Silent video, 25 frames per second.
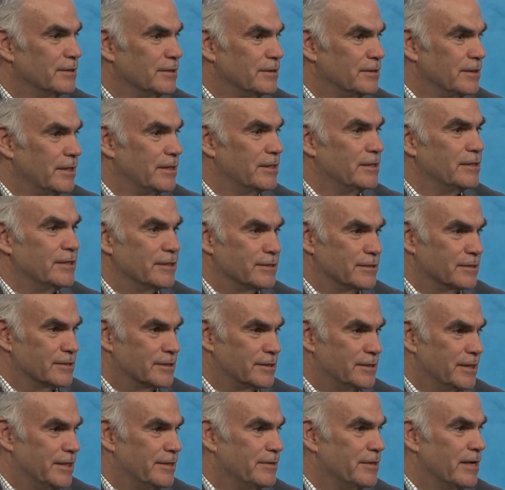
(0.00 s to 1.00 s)
The data doesn't
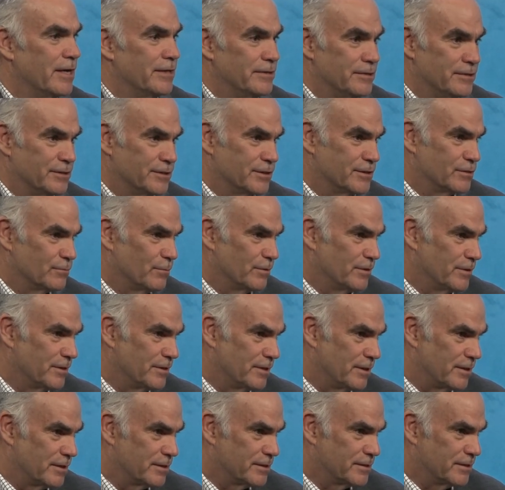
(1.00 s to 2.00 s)
say that. This is what the
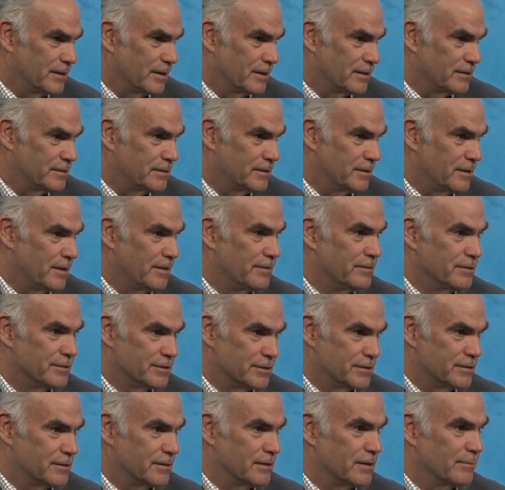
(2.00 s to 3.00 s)
data says. And
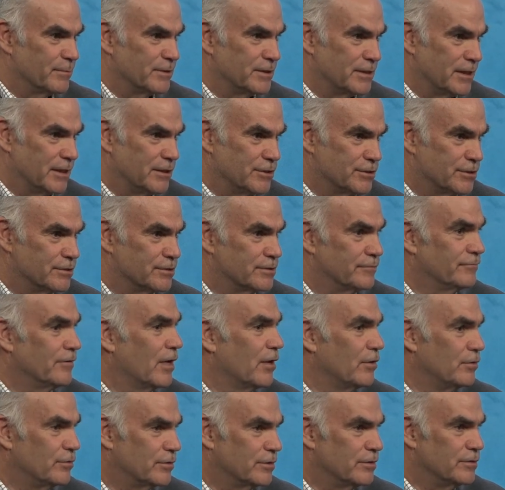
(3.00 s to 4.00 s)
this is the limitations of
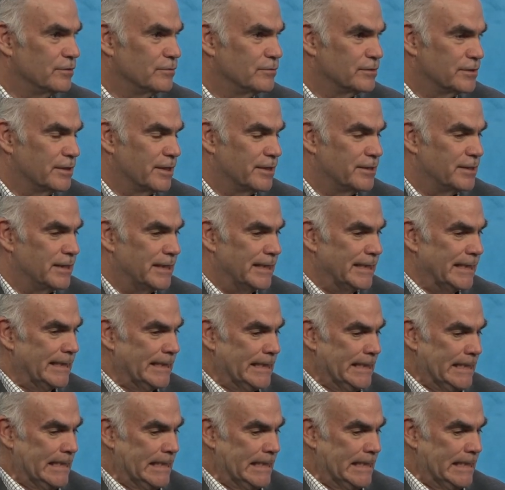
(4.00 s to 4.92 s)
how you can use that data.